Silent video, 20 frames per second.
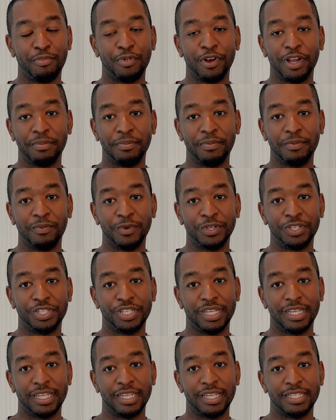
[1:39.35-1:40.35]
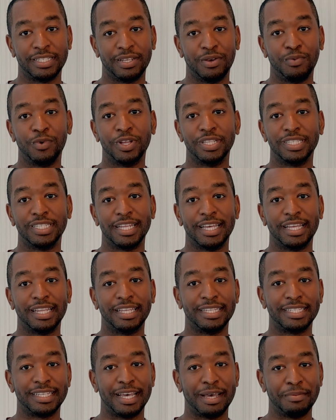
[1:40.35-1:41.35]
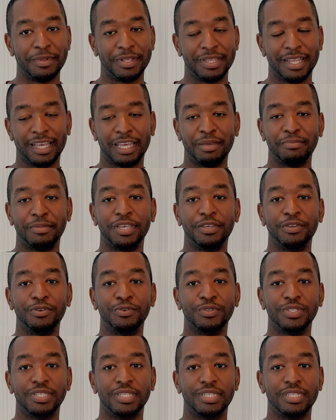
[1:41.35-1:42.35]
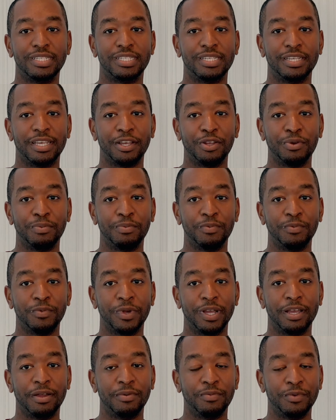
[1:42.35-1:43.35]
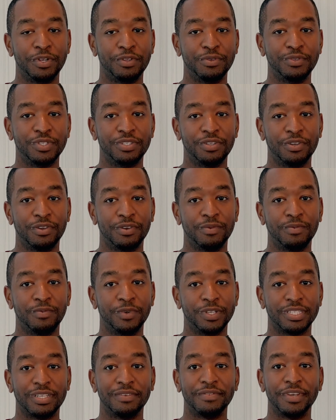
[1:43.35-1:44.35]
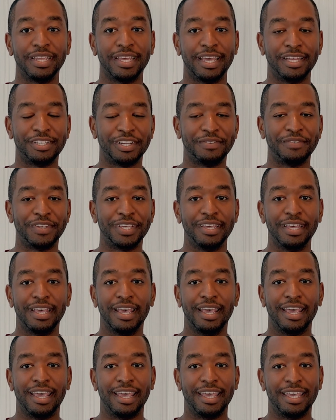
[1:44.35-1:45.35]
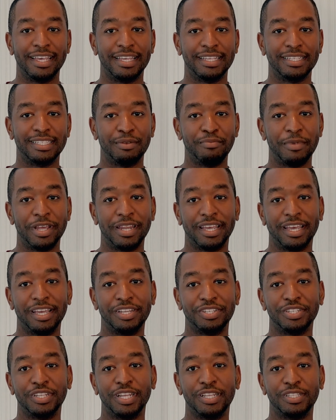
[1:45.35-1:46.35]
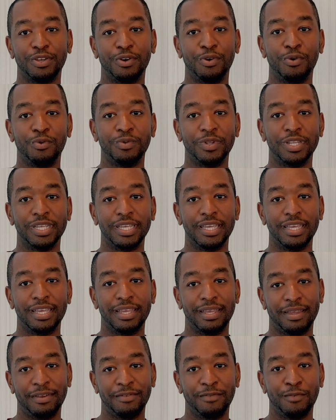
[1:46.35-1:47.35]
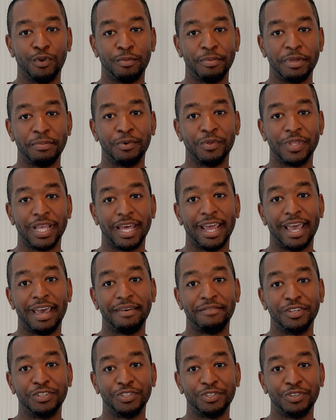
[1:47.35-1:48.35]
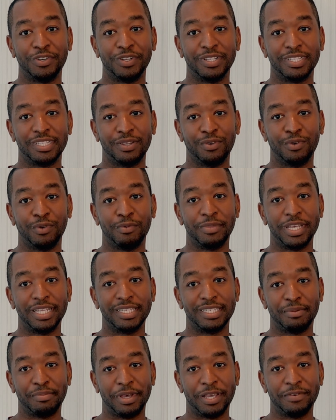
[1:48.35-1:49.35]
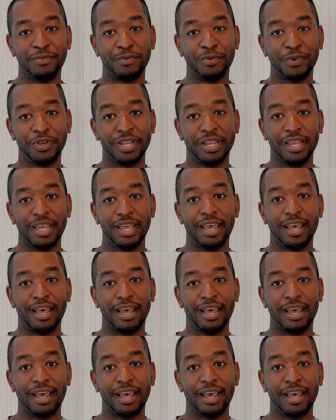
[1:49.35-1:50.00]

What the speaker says: PrEP, which is a once daily tablet that can be used to help reduce your risk of getting HIV, is a medication that's only for people that have insurance or means to pay for it.